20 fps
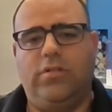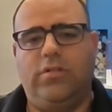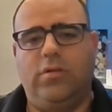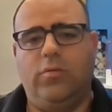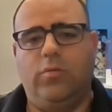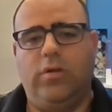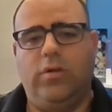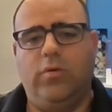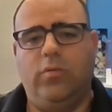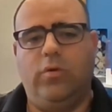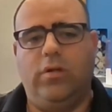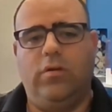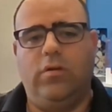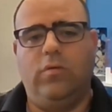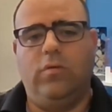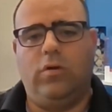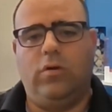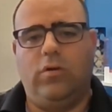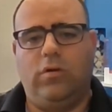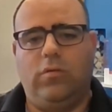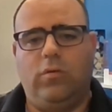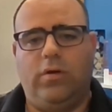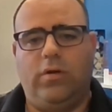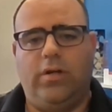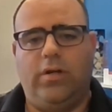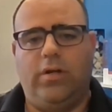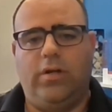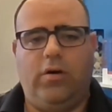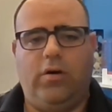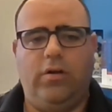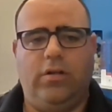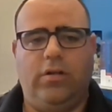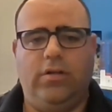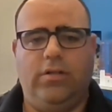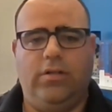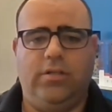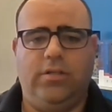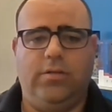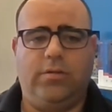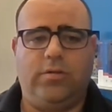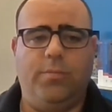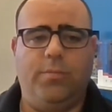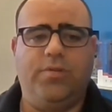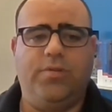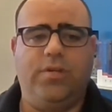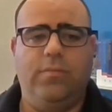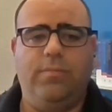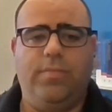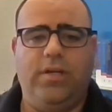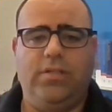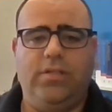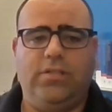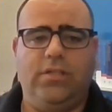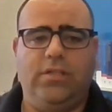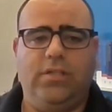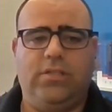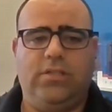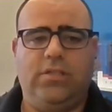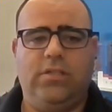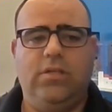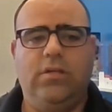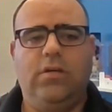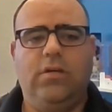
So we're now on a subscription basis.